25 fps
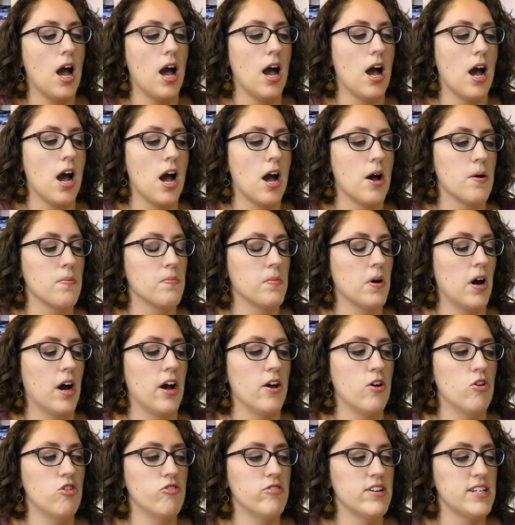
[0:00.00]
I
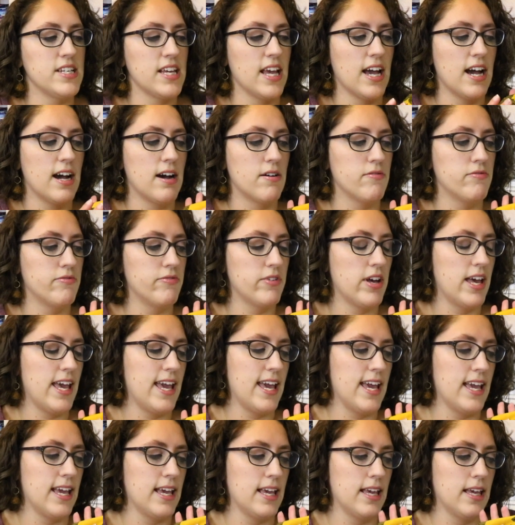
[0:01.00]
already have
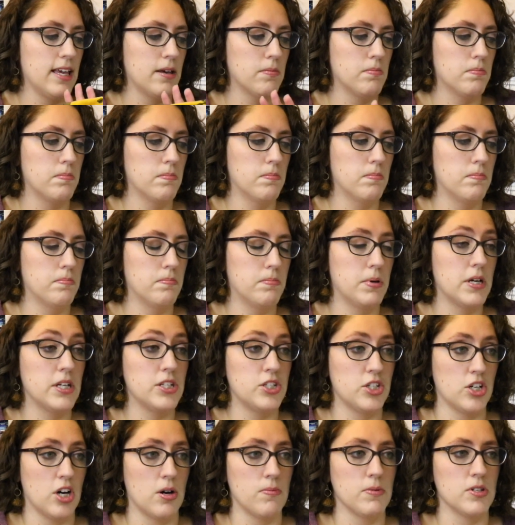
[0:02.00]
a
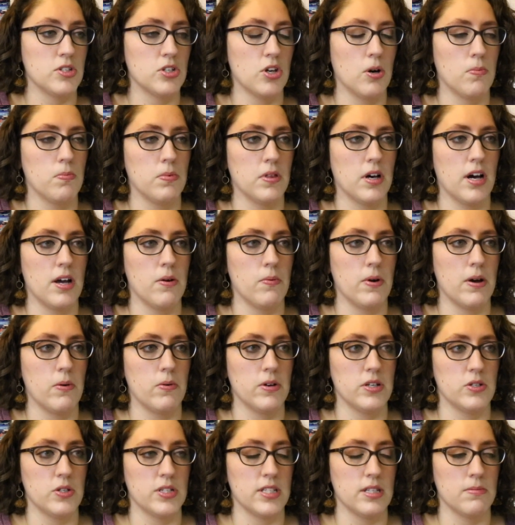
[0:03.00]
pyjama top that I wear,
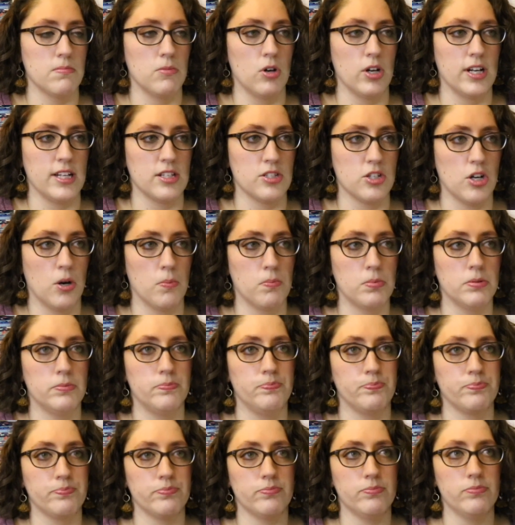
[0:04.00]
which is a Molly top
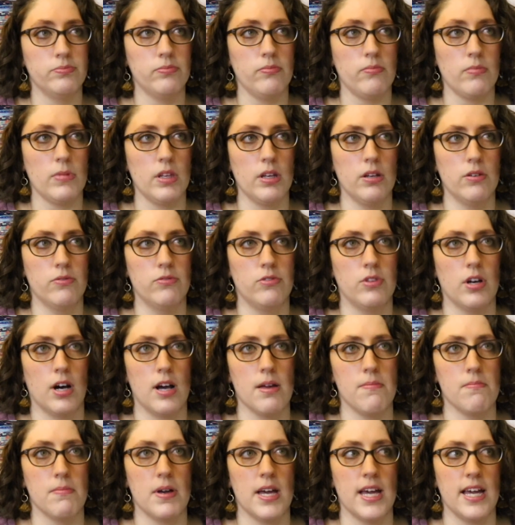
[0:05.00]
that
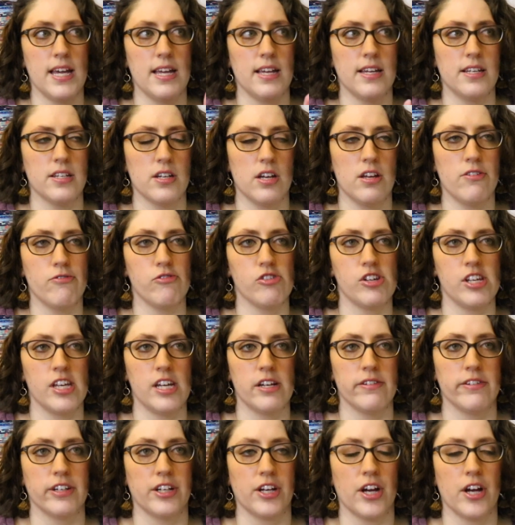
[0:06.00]
I made over a
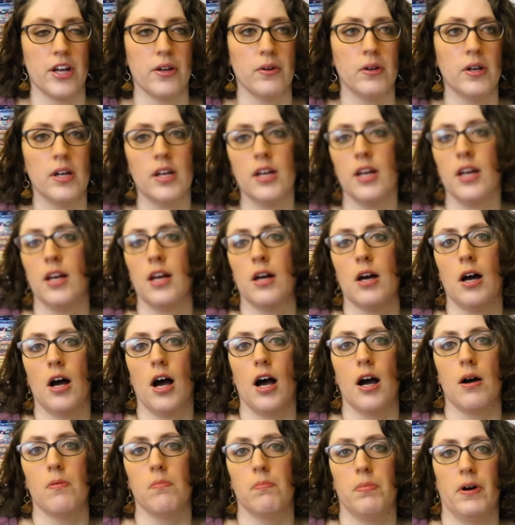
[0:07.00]
year ago,
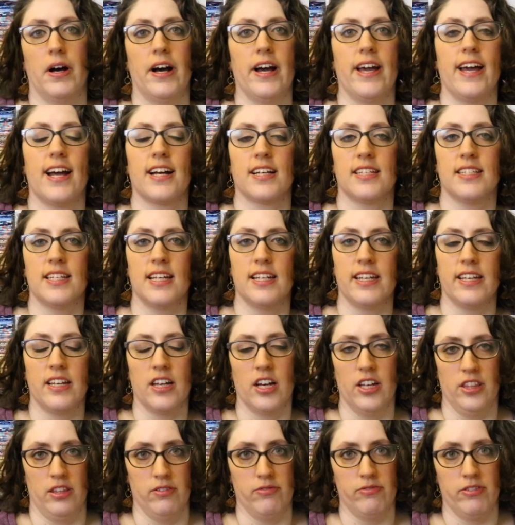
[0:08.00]
but I accidentally
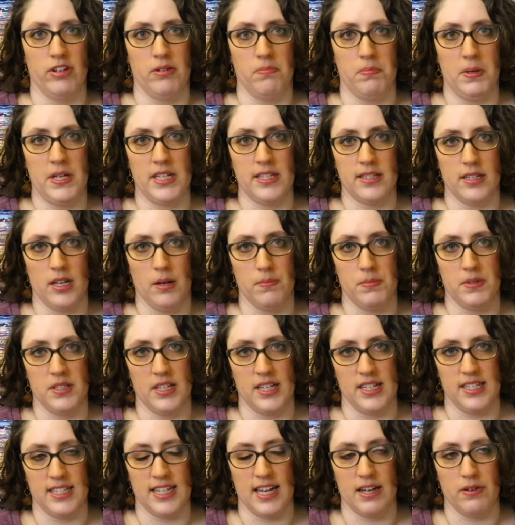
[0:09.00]
cut the front piece
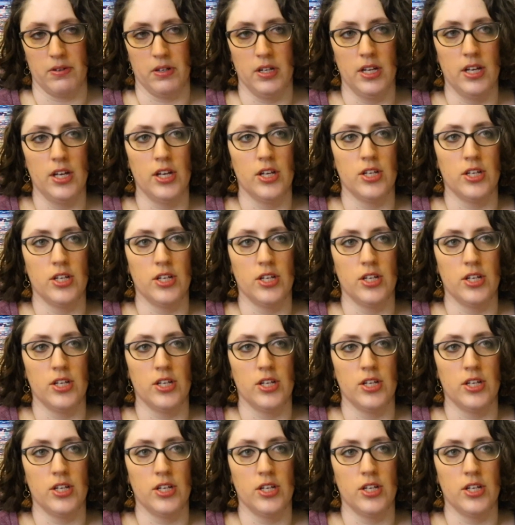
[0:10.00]
upside down.